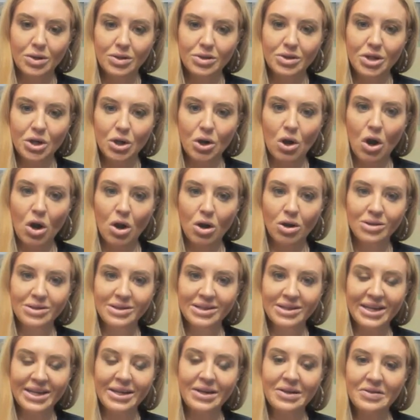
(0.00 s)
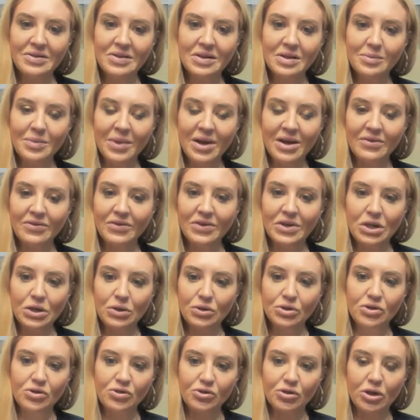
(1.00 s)
There are links in my
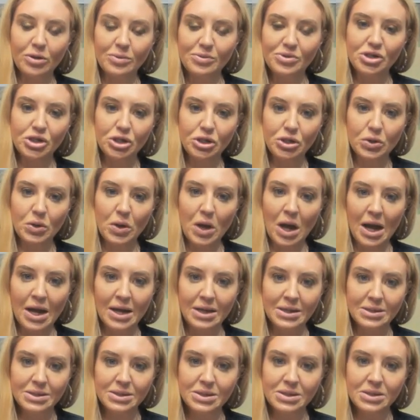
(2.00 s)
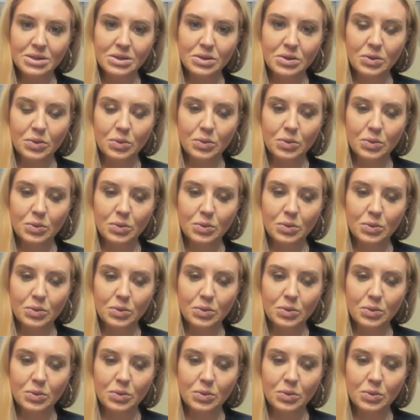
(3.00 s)
video description, you guys.